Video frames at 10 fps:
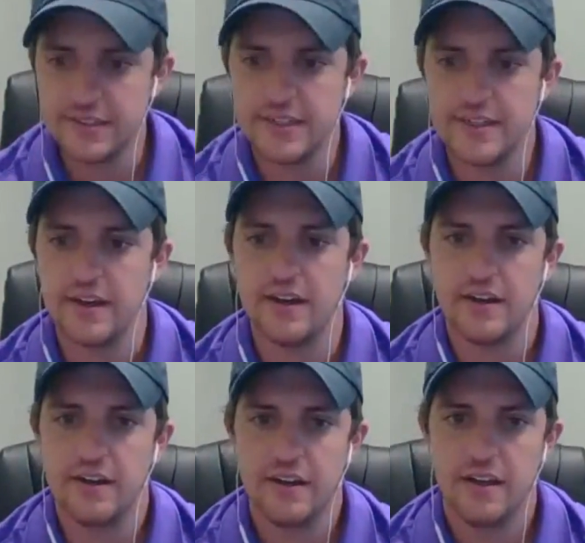
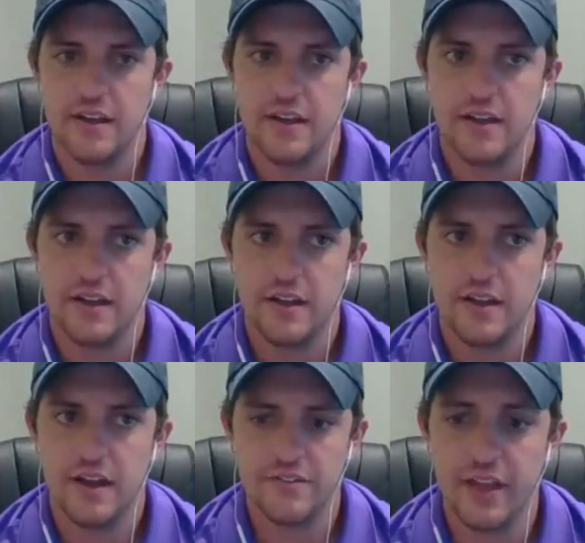idea
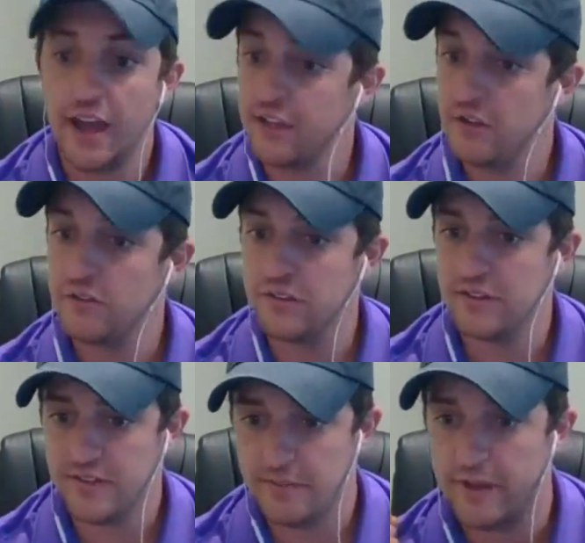of not
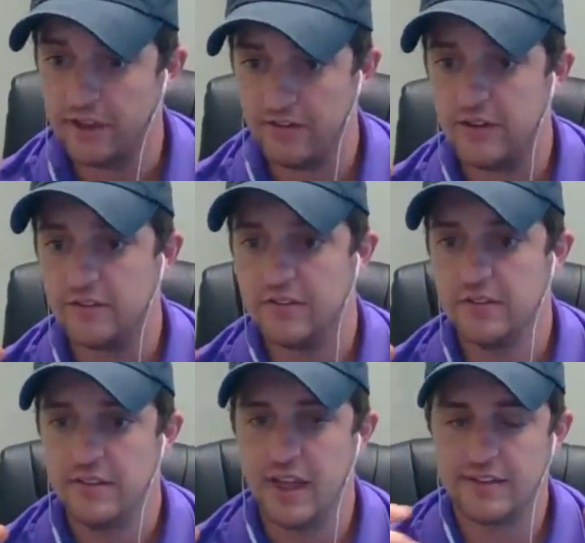using the same address.
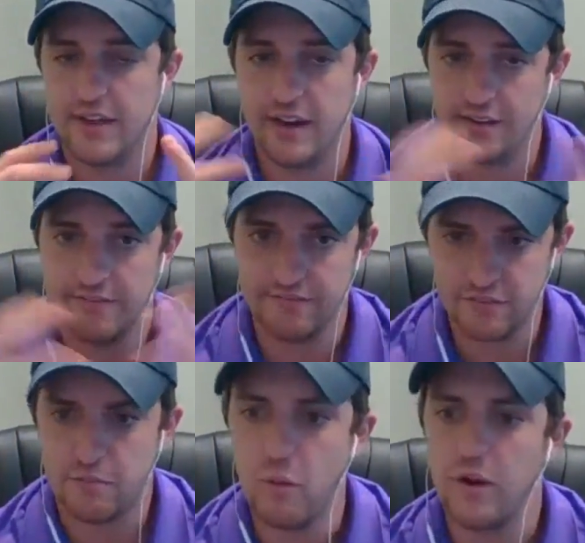That's kind of
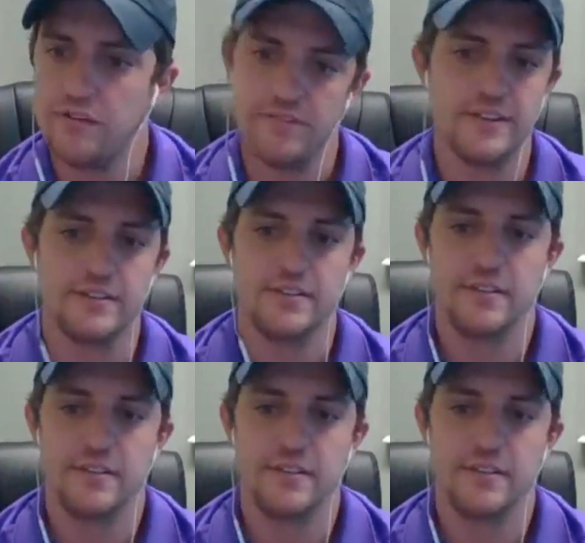the point of this.